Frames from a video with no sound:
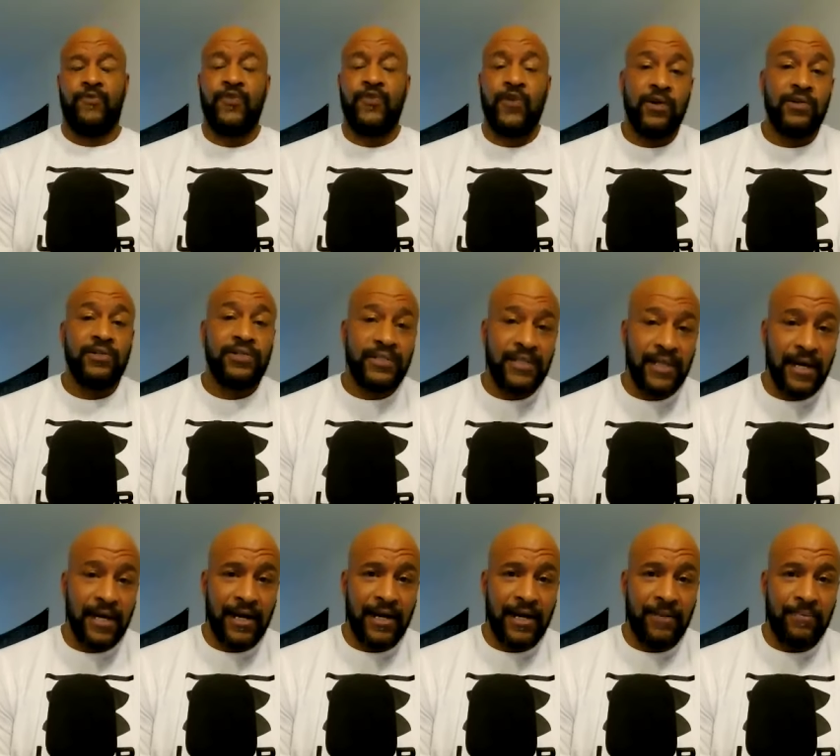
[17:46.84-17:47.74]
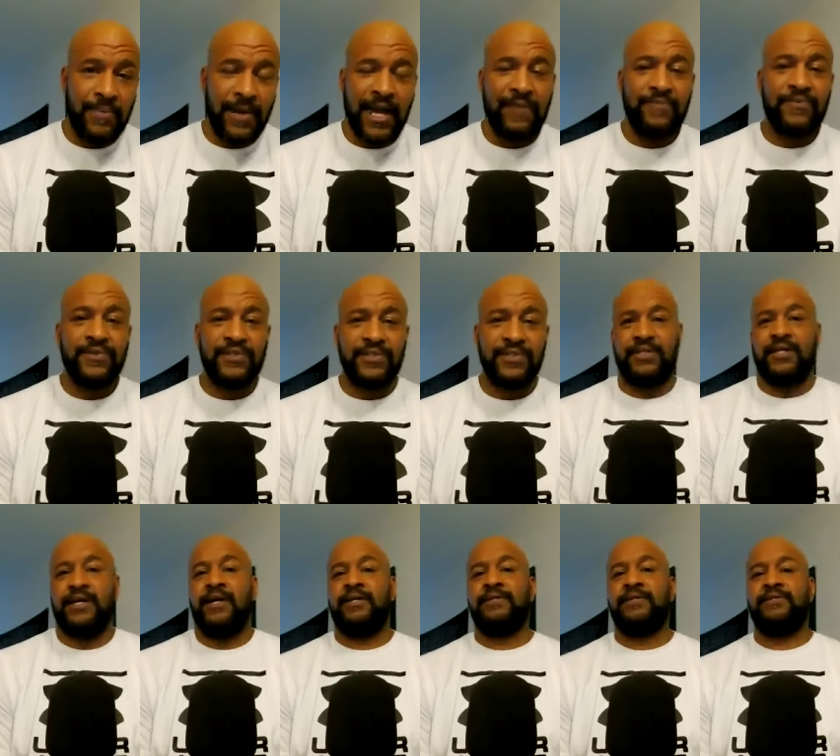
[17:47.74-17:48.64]
First time having
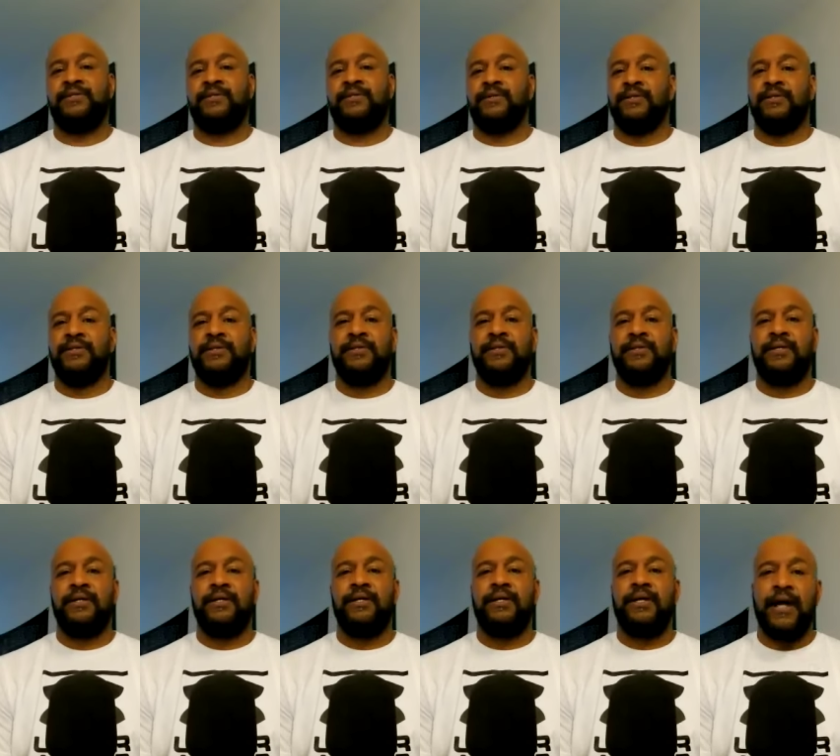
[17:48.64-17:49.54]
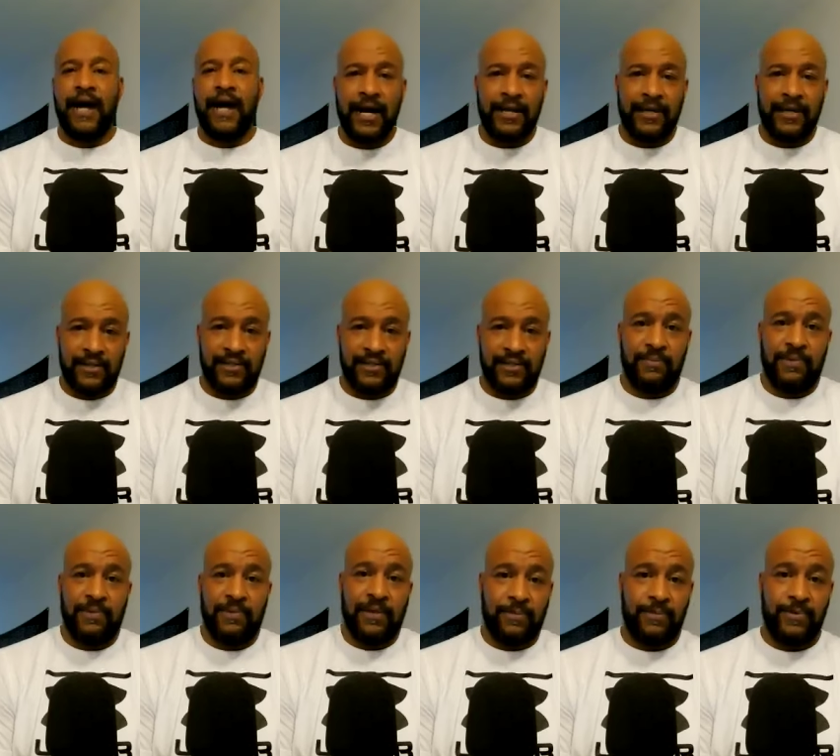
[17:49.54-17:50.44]
sex, I get
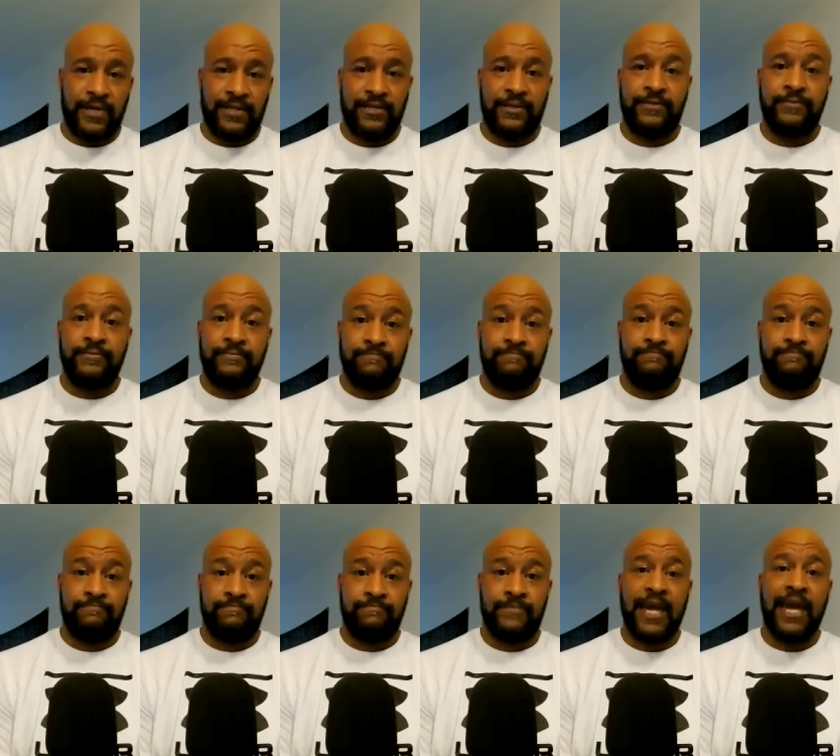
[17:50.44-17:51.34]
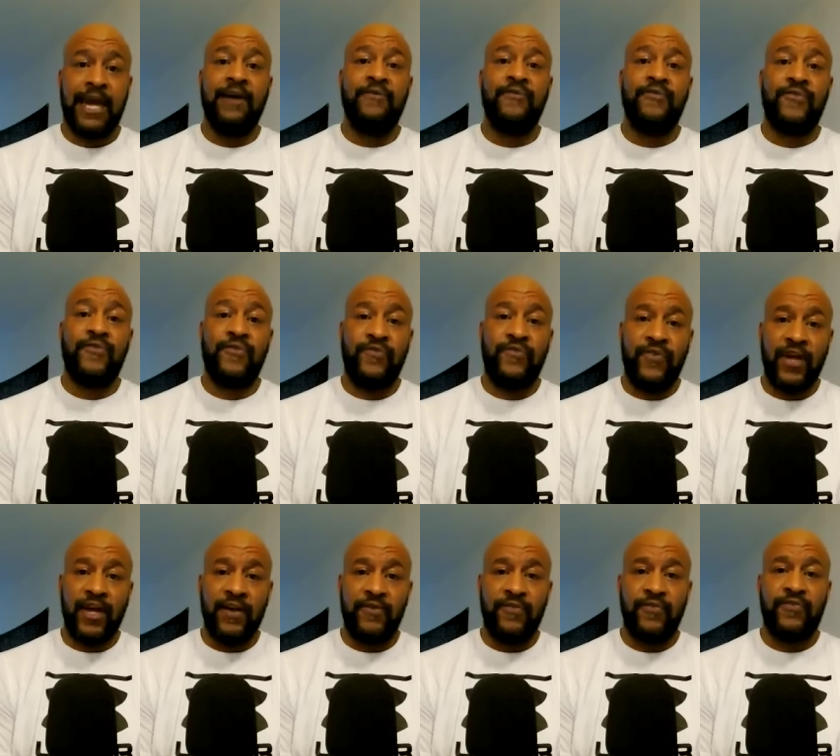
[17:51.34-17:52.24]
somebody pregnant at
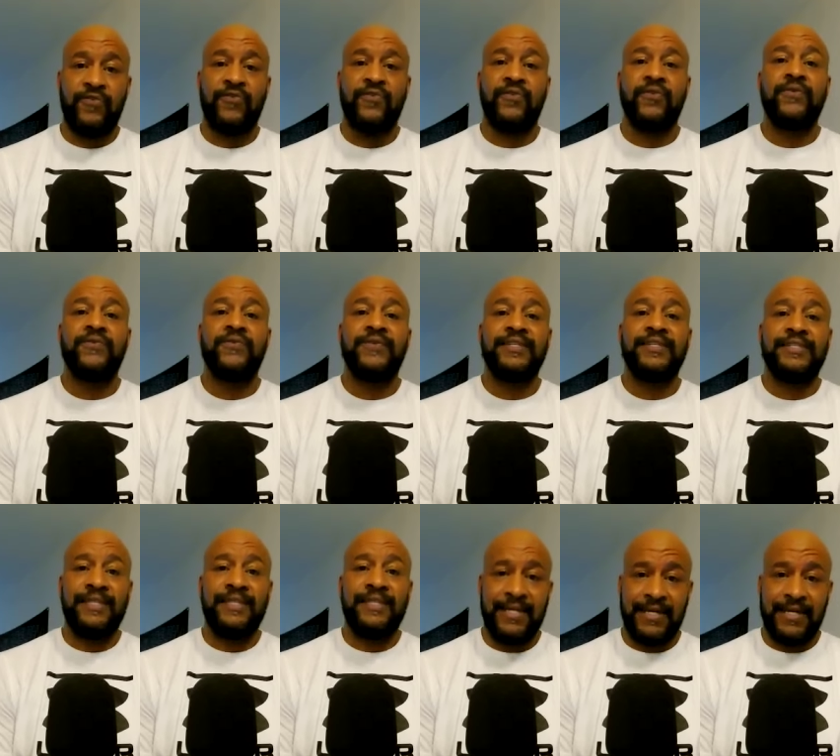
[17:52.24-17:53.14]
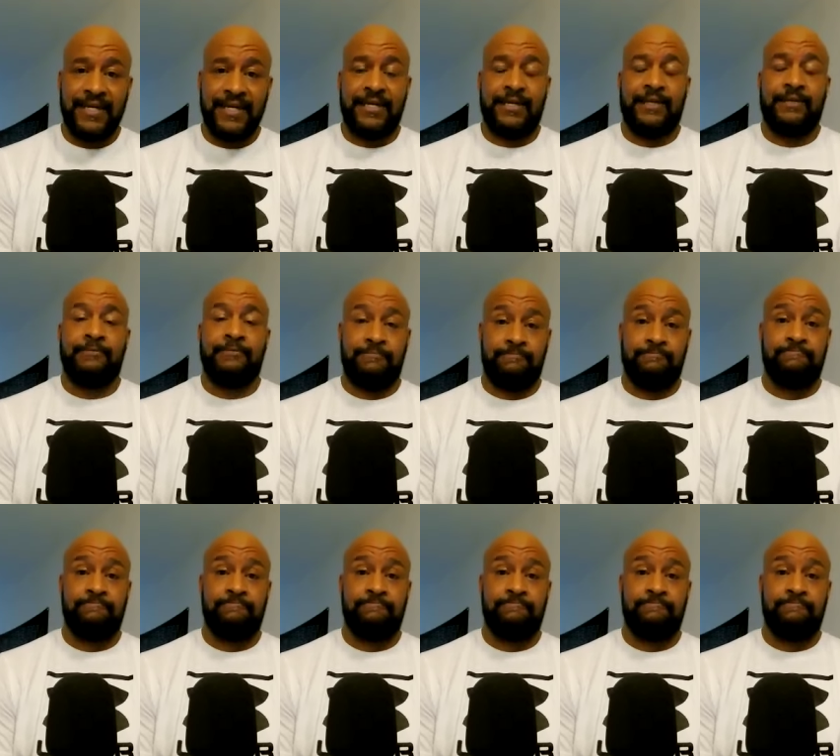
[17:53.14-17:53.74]
15.